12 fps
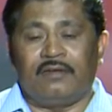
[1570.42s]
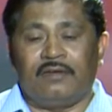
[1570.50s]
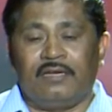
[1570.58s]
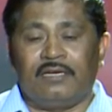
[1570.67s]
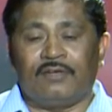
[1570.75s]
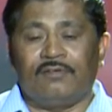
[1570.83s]
the
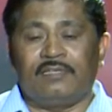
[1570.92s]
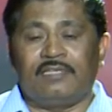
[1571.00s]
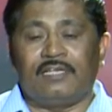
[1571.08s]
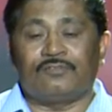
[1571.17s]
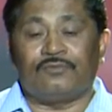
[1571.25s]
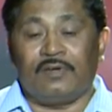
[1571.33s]
interval is
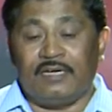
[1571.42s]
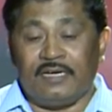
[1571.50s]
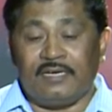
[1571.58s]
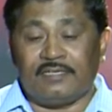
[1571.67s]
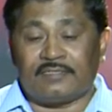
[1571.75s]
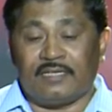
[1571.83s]
there. So,
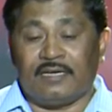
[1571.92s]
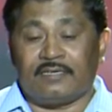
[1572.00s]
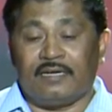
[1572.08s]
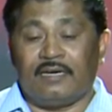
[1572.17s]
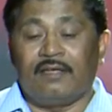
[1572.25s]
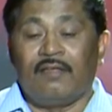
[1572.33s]
28 is
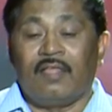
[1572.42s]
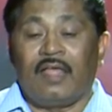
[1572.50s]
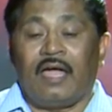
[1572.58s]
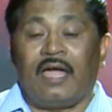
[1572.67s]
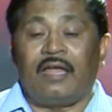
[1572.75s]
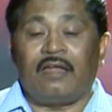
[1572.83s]
selected
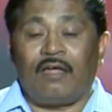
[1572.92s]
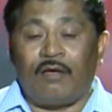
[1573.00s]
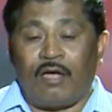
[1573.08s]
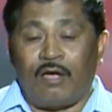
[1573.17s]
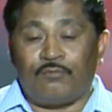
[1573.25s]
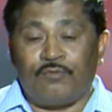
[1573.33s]
and
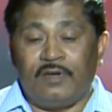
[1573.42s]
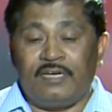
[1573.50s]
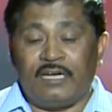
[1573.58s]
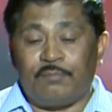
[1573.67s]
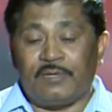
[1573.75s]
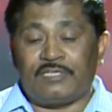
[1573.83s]

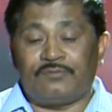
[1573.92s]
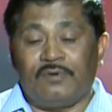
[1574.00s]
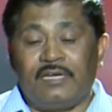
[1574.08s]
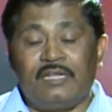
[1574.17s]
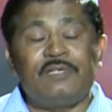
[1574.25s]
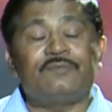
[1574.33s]
28 plus
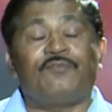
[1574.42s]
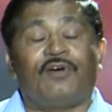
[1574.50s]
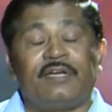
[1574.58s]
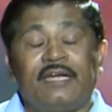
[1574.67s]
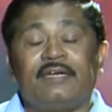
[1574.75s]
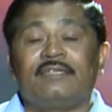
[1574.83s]
20 means
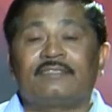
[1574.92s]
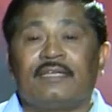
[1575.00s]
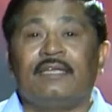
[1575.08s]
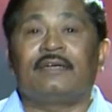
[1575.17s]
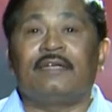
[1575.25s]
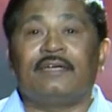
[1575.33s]
48 is
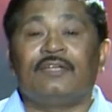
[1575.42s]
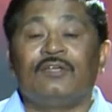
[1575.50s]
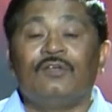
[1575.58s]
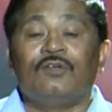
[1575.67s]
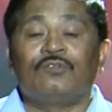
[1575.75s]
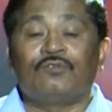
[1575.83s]
selected.
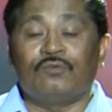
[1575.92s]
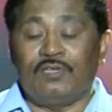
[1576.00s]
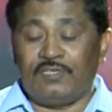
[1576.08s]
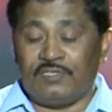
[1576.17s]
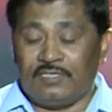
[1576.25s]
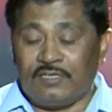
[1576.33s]
So,
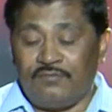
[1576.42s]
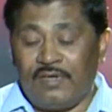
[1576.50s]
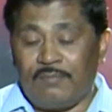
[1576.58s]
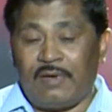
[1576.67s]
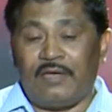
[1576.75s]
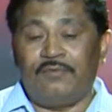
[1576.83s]
this is the way
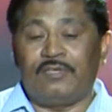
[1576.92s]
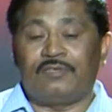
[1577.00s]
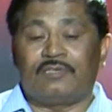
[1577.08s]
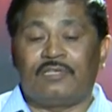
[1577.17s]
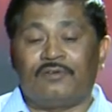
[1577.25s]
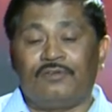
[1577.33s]
by which
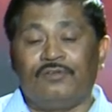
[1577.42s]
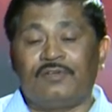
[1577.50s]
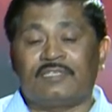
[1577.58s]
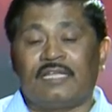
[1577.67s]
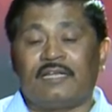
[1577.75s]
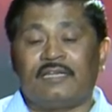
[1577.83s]
the unit
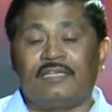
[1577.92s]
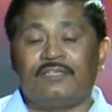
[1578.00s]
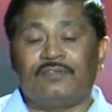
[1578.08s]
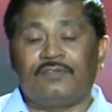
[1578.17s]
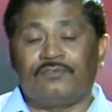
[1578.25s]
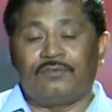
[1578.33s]
selected
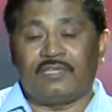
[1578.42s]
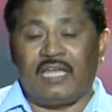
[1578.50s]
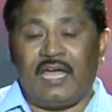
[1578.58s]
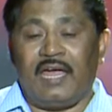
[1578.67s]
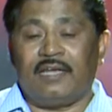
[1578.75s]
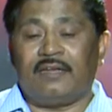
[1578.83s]
is
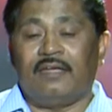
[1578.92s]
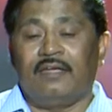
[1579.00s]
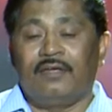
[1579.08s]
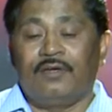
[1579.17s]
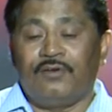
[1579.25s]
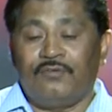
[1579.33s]
8,
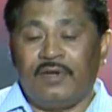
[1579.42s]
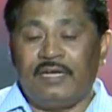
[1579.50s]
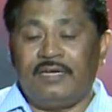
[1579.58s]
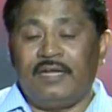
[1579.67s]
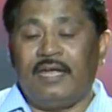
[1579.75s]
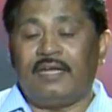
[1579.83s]

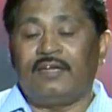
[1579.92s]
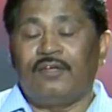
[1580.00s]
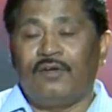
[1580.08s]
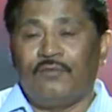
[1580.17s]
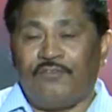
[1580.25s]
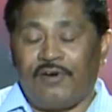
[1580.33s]
28,
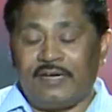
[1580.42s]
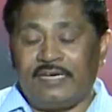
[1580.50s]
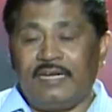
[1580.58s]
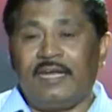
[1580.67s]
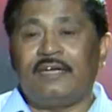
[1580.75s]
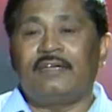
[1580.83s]

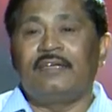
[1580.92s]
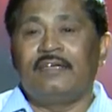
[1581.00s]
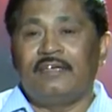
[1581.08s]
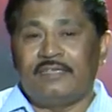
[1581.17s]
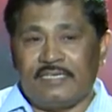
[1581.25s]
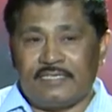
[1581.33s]
48,
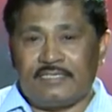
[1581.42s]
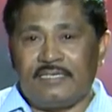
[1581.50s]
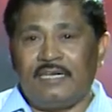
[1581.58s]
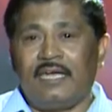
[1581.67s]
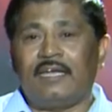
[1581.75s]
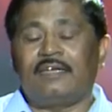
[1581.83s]

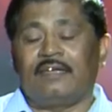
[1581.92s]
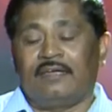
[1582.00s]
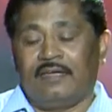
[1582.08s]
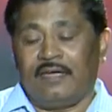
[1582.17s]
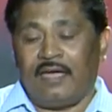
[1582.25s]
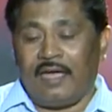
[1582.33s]
68
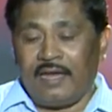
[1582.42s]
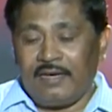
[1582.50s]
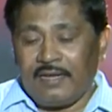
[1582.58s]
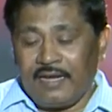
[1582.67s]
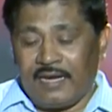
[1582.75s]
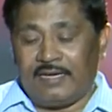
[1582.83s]
and
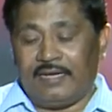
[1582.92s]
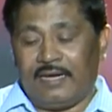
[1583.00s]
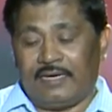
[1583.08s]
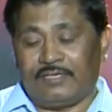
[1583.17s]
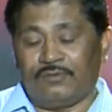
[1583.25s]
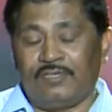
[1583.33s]

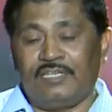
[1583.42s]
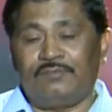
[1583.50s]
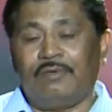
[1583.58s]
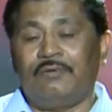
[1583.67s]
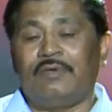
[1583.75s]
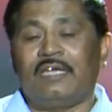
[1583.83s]
88. So, this
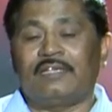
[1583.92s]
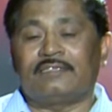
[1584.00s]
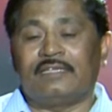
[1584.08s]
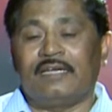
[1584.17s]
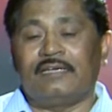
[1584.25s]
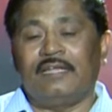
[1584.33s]
way we can
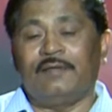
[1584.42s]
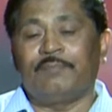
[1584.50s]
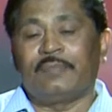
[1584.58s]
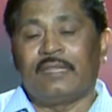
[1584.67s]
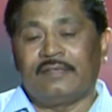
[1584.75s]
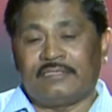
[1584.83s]
select the
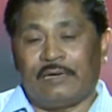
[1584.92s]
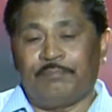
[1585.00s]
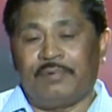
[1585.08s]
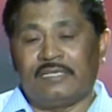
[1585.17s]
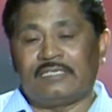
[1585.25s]
samples